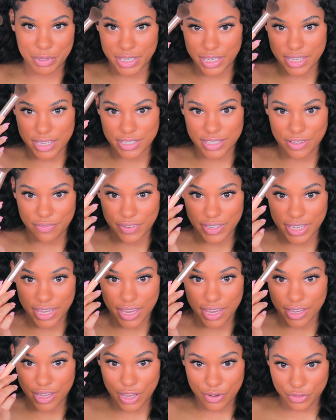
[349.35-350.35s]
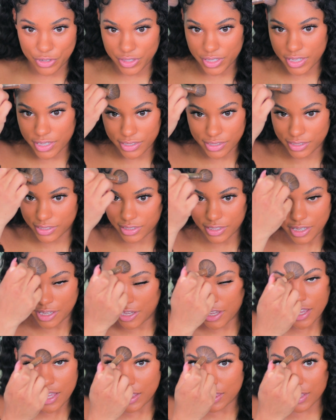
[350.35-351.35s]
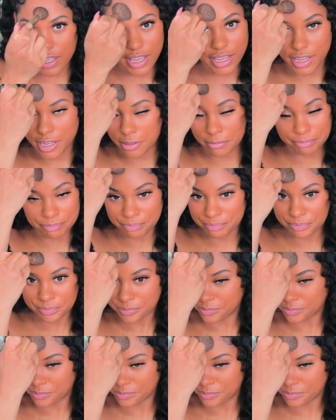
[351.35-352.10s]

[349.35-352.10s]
because if it can't cover this, then